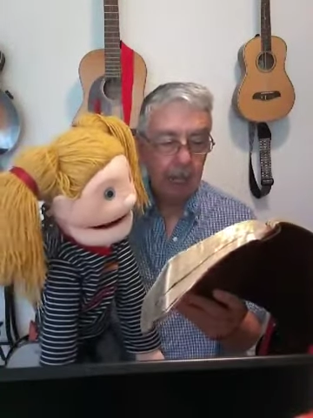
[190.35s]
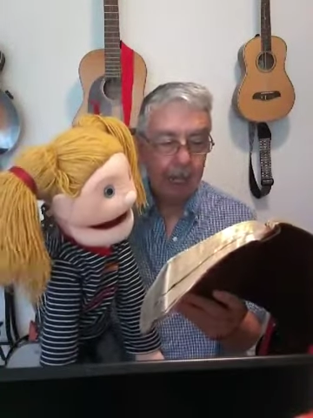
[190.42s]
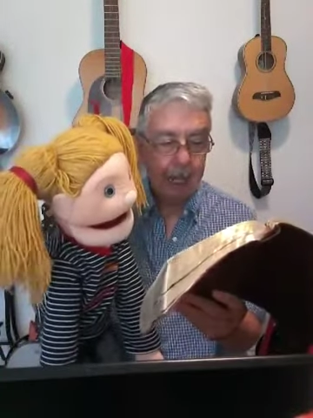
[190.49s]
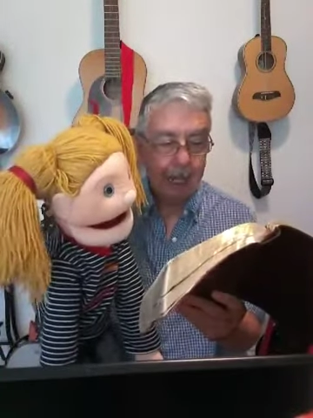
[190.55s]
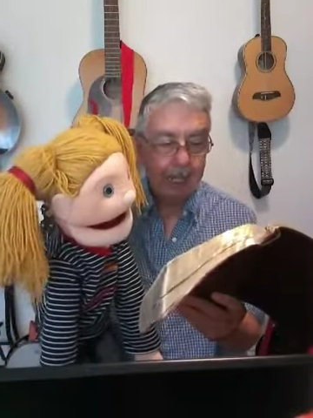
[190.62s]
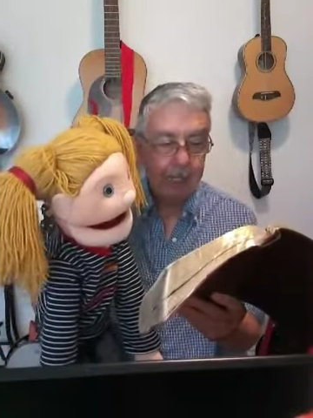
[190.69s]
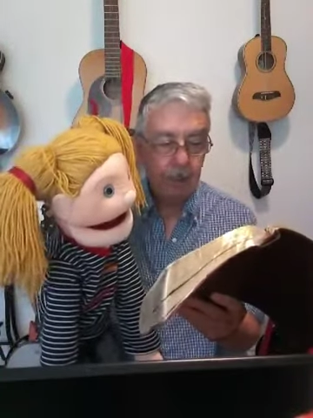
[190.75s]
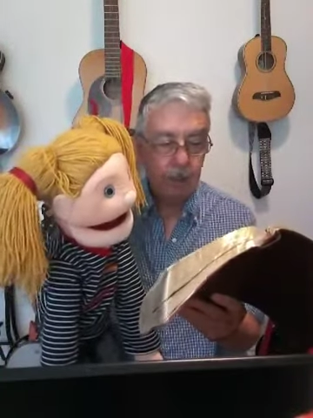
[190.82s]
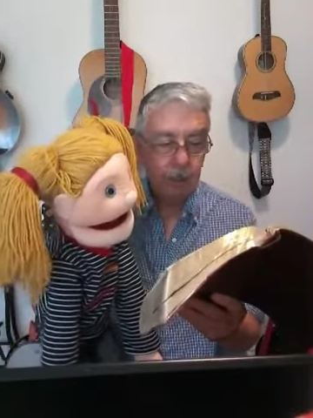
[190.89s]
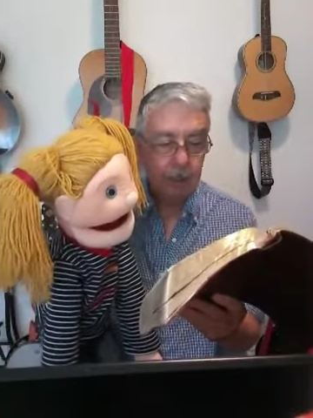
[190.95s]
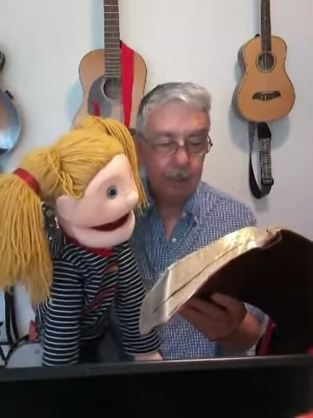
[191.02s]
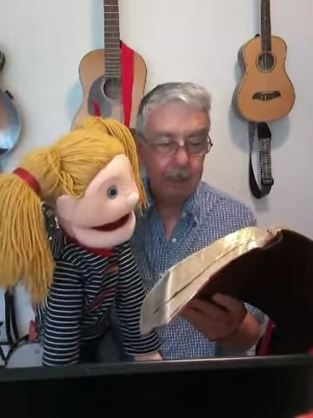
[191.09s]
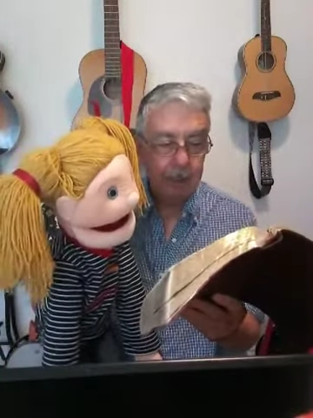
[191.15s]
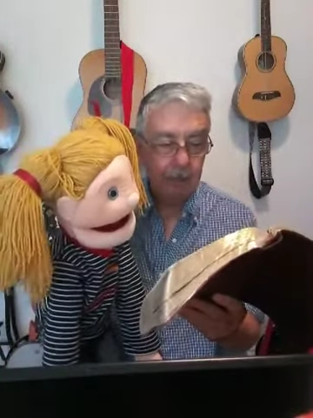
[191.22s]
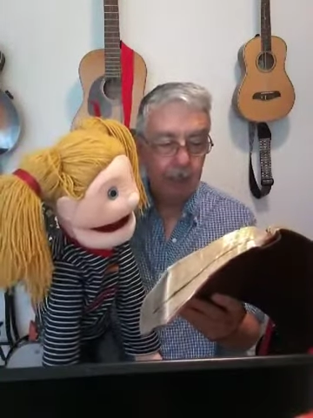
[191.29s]
I have
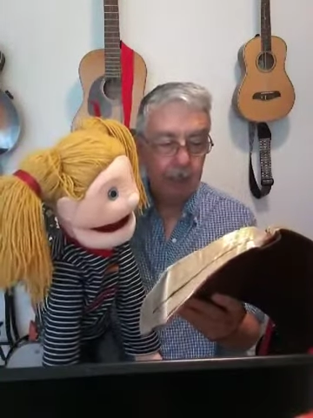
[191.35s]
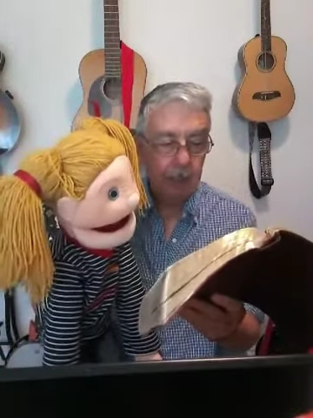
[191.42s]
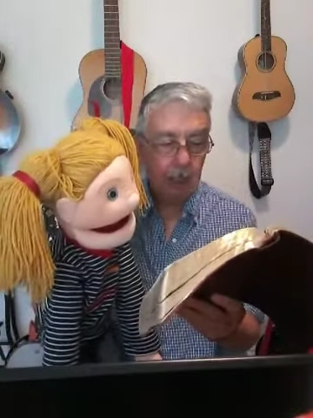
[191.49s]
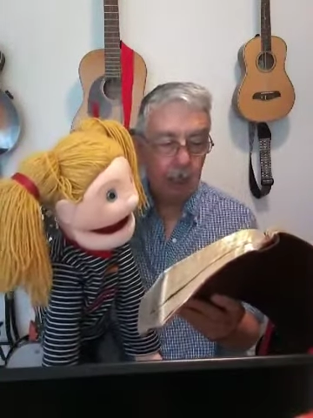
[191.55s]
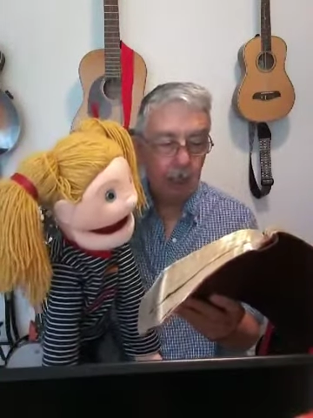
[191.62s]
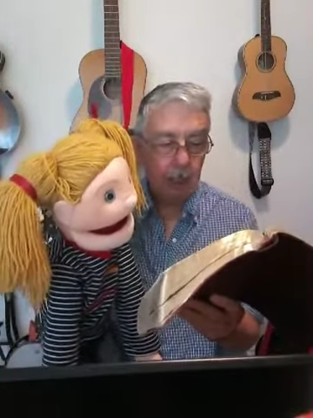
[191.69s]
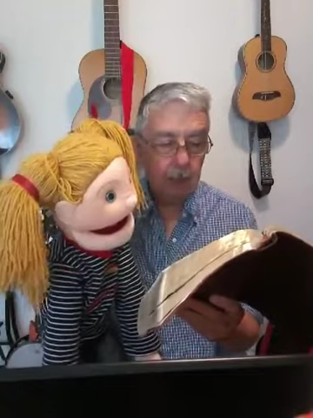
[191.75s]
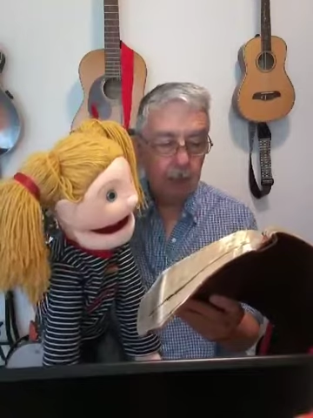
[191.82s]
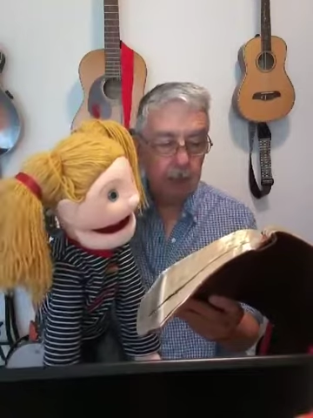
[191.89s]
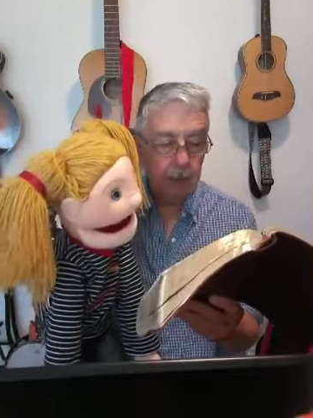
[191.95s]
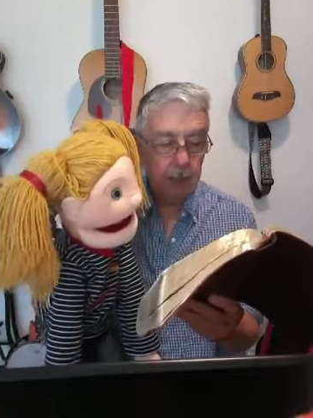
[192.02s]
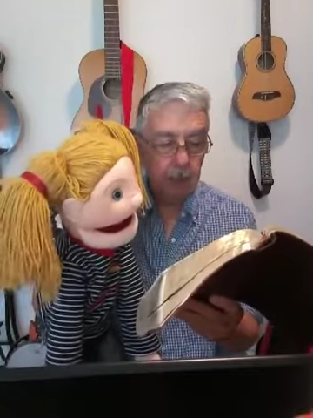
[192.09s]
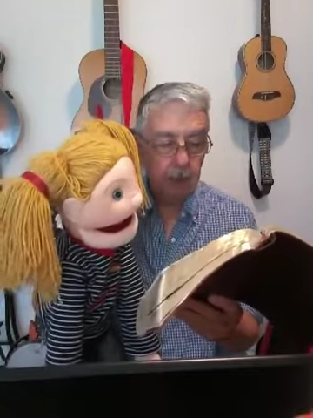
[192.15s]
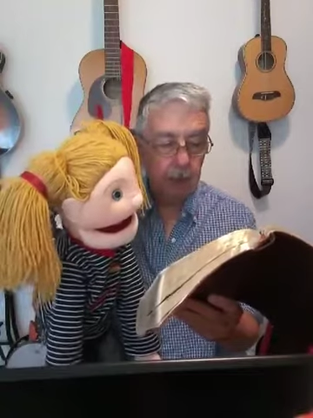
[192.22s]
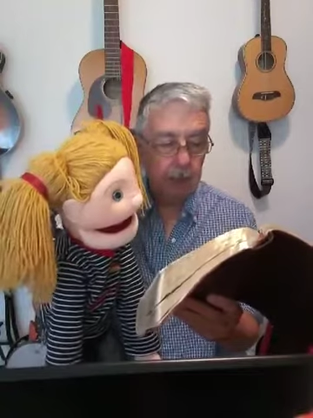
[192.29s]
been given all
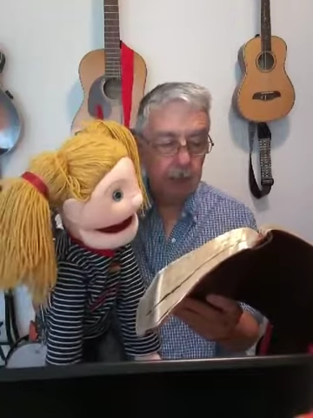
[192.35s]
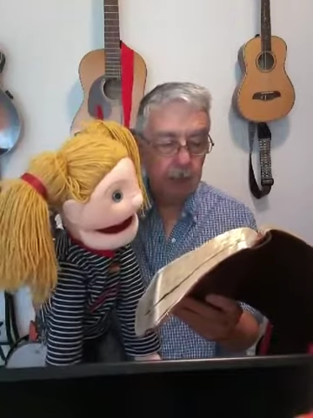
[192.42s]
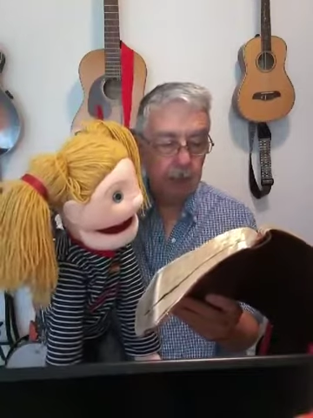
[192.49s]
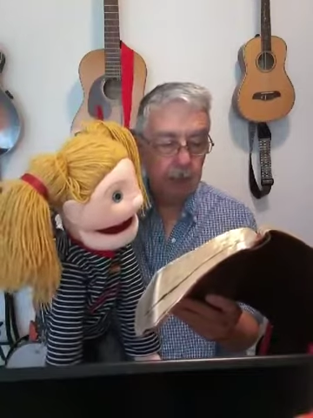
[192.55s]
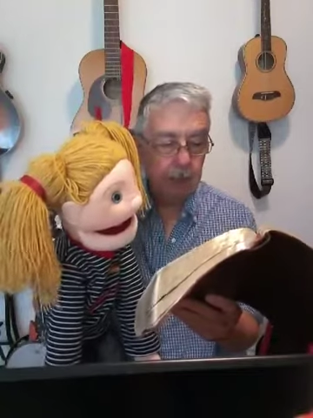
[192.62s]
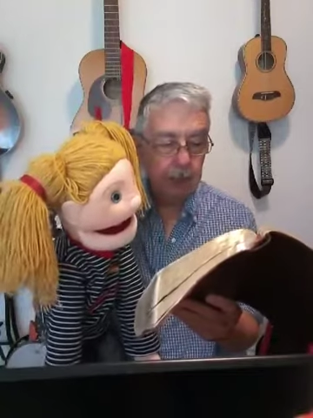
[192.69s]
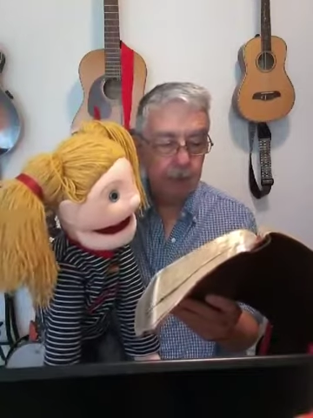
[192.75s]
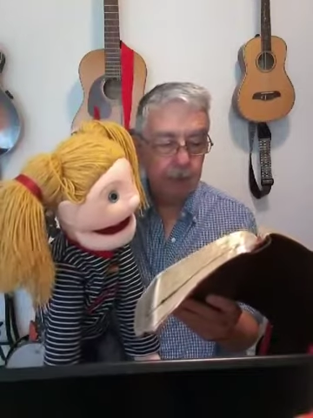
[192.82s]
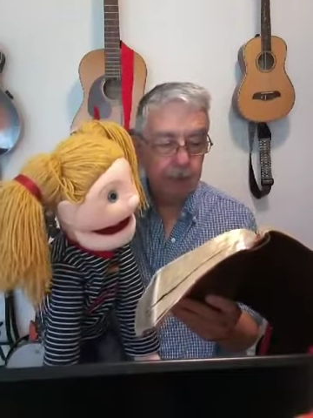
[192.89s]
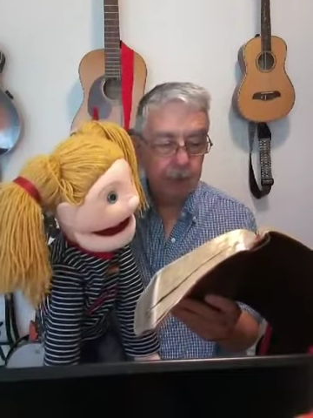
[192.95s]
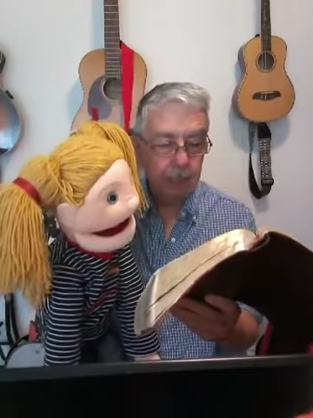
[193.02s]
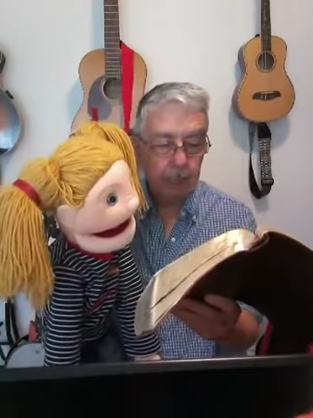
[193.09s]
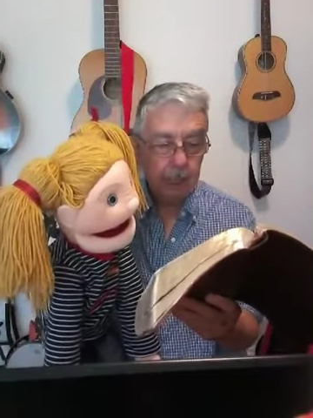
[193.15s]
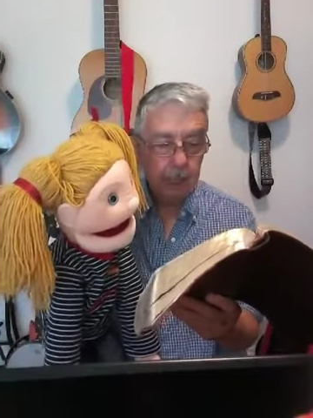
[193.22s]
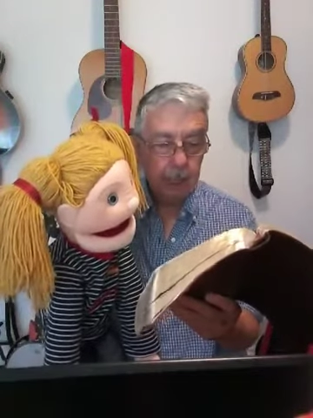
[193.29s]
authority in
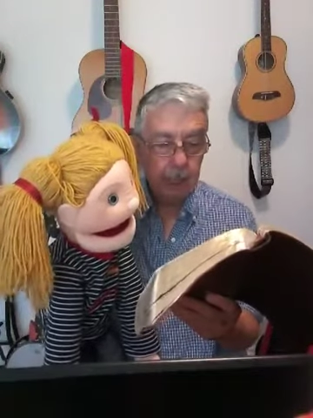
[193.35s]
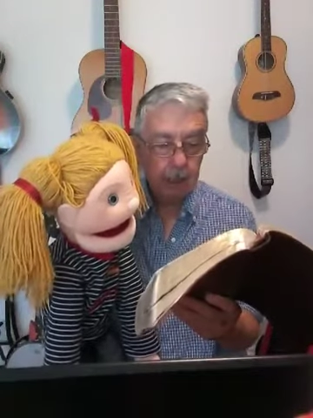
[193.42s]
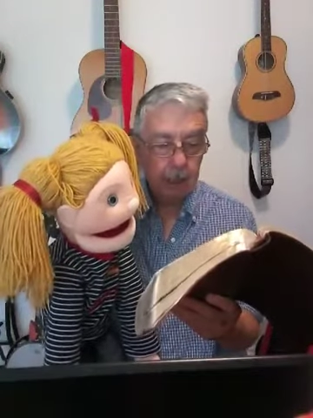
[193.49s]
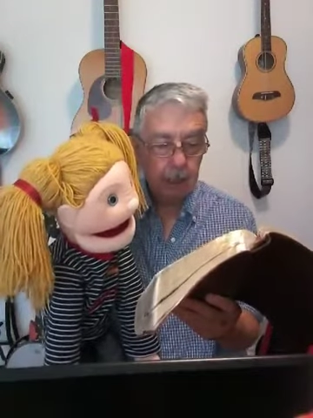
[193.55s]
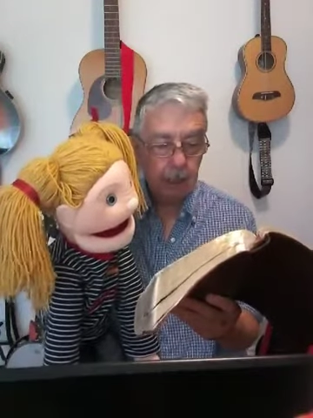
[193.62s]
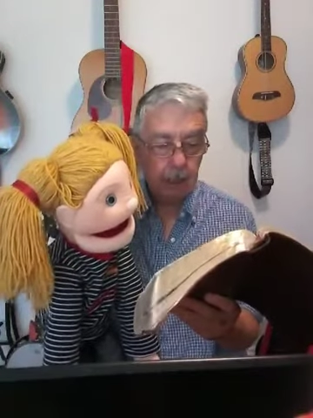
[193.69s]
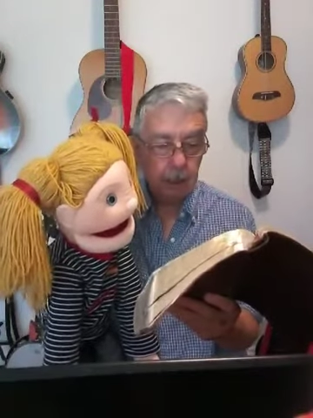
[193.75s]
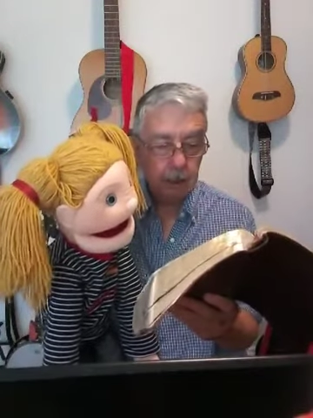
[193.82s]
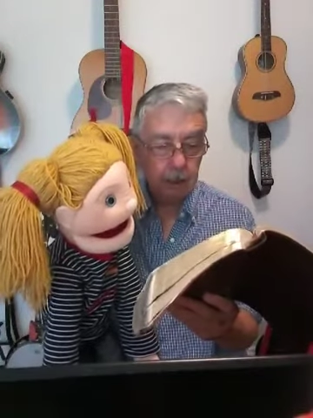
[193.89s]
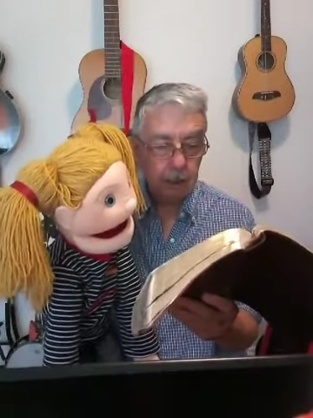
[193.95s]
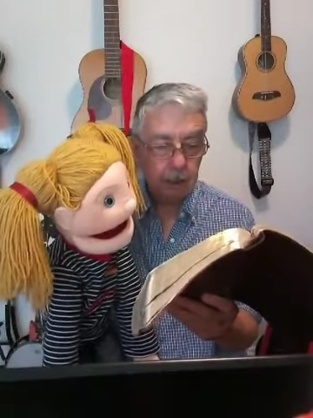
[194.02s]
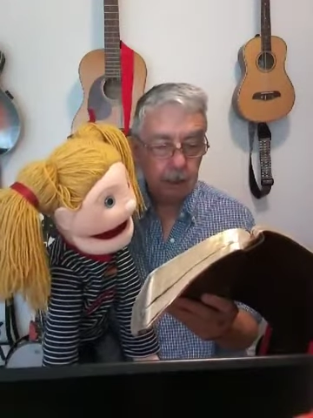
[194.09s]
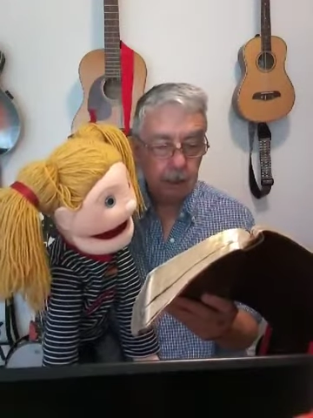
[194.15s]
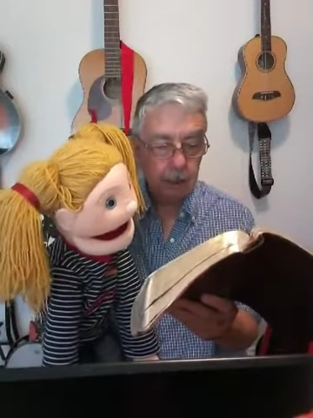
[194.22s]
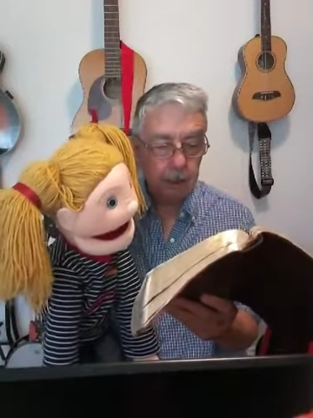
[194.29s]
heaven and on
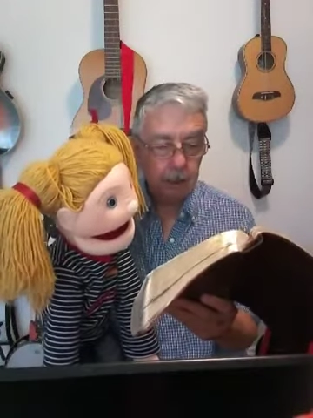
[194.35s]
earth.